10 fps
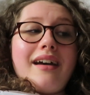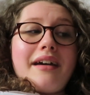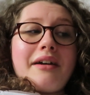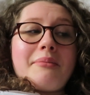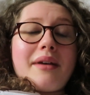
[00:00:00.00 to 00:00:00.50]

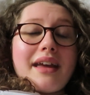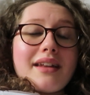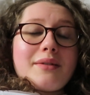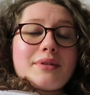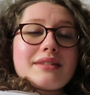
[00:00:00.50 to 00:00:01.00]
And
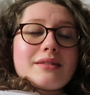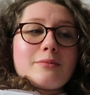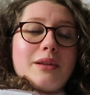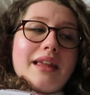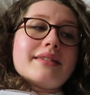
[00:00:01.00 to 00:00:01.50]
I was
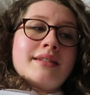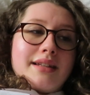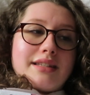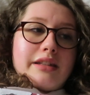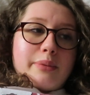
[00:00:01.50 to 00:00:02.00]

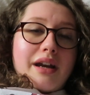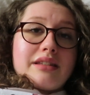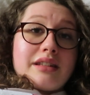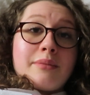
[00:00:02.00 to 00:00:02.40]
pleasantly surprised.